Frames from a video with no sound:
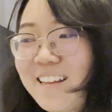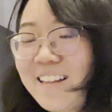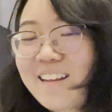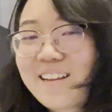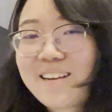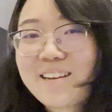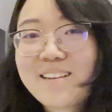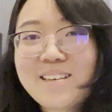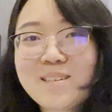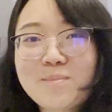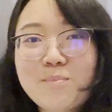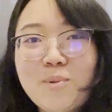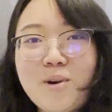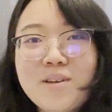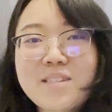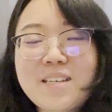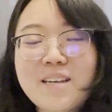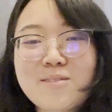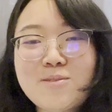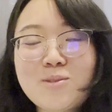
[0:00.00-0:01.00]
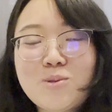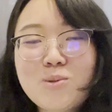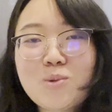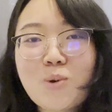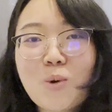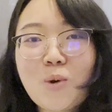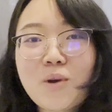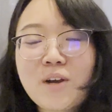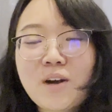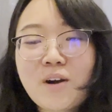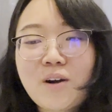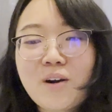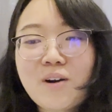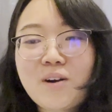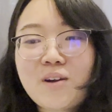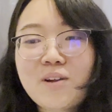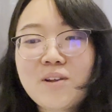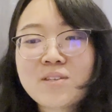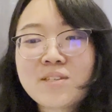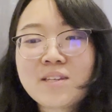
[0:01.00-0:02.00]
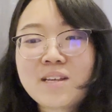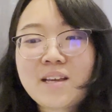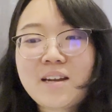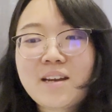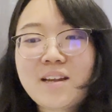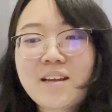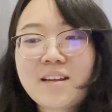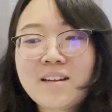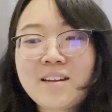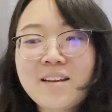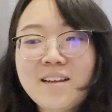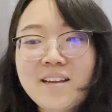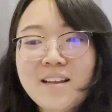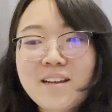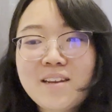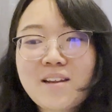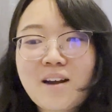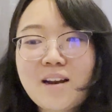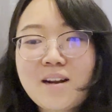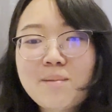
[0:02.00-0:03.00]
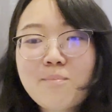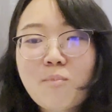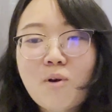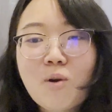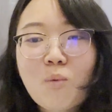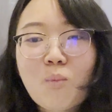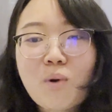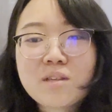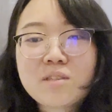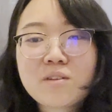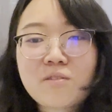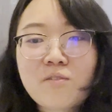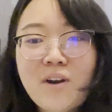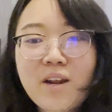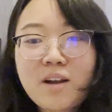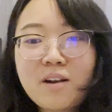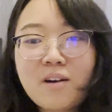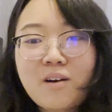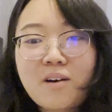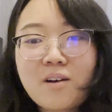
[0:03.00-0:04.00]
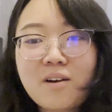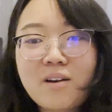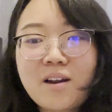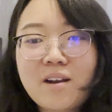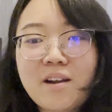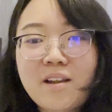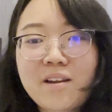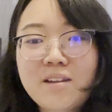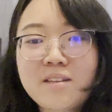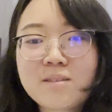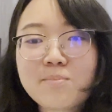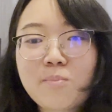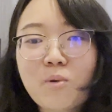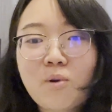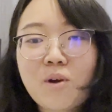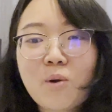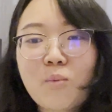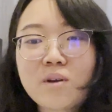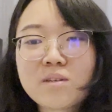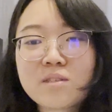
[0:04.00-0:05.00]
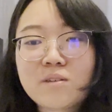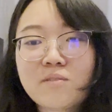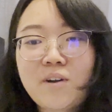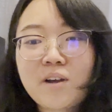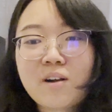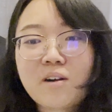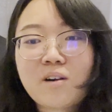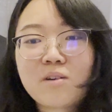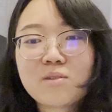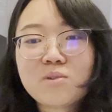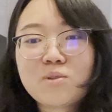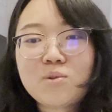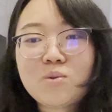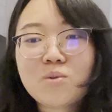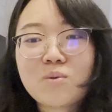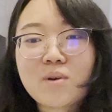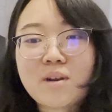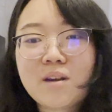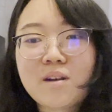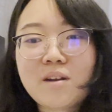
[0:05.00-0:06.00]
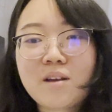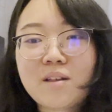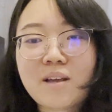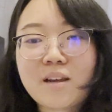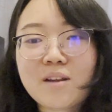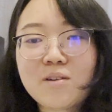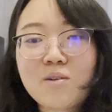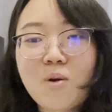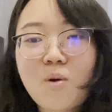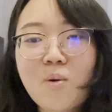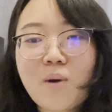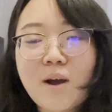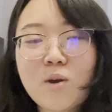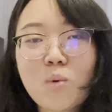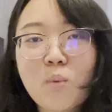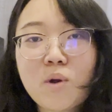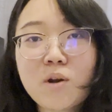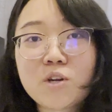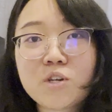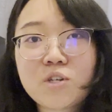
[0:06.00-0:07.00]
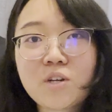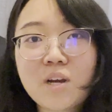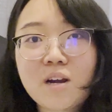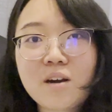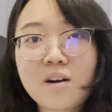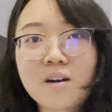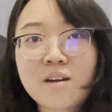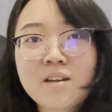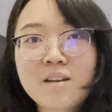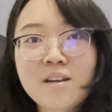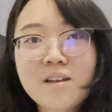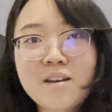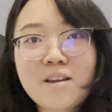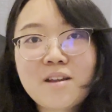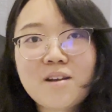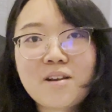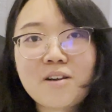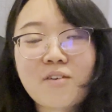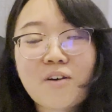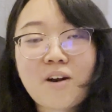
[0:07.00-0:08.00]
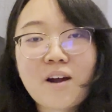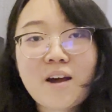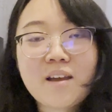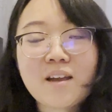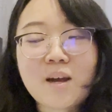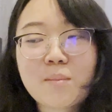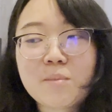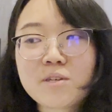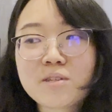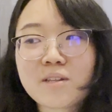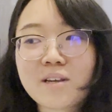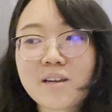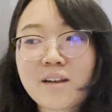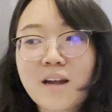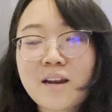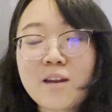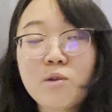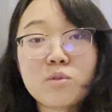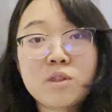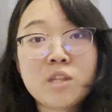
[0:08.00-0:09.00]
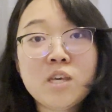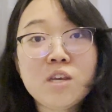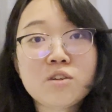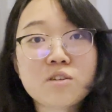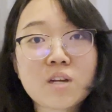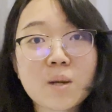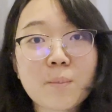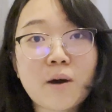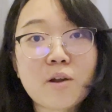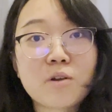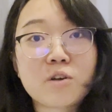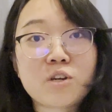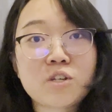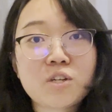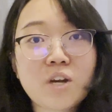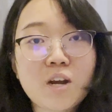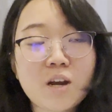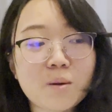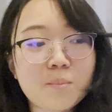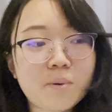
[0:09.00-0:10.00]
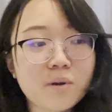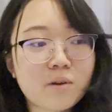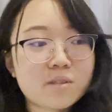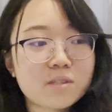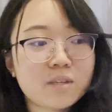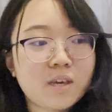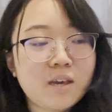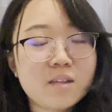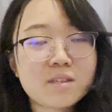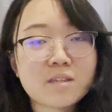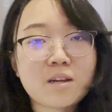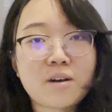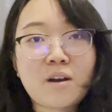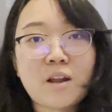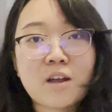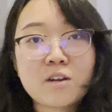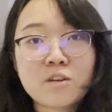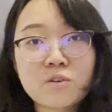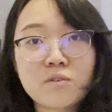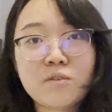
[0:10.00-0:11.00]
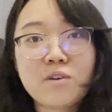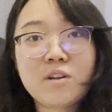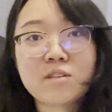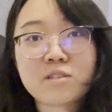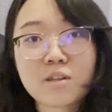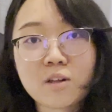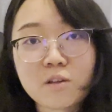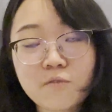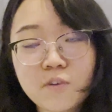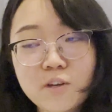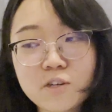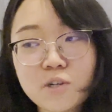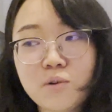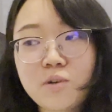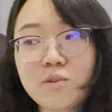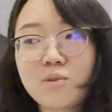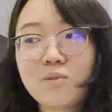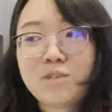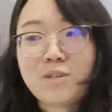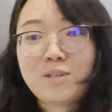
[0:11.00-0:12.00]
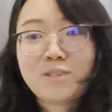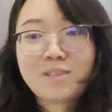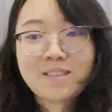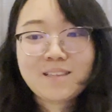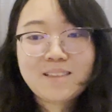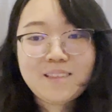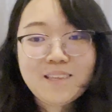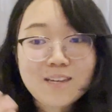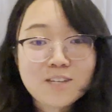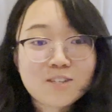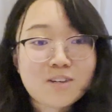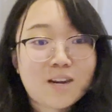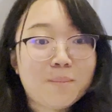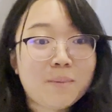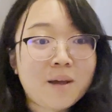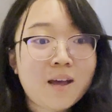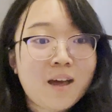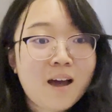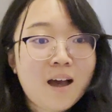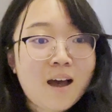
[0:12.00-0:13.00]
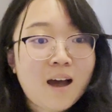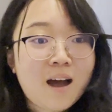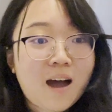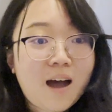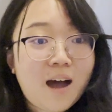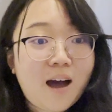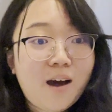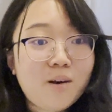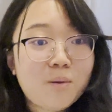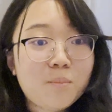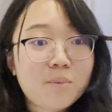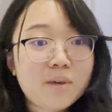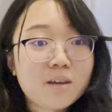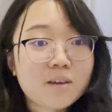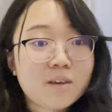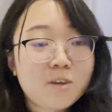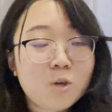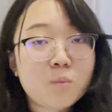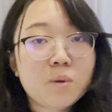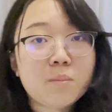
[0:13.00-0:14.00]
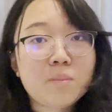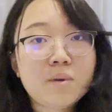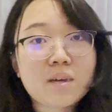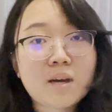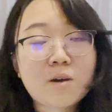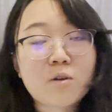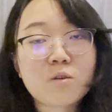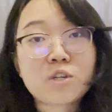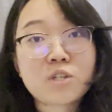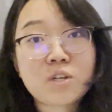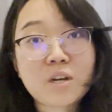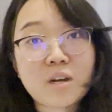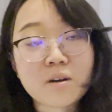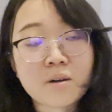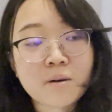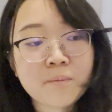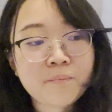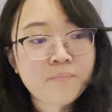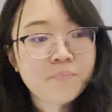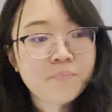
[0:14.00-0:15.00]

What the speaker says: Like, this boy has 2 toy cars and then the other boy wants the red car, and then this boy wants the red car too, and then they're like, no, I don't want to share. And they're crying. I'm just like, I need to teach them how to share because kids are naturally selfish. You need to just teach them how to be a human being, how to share.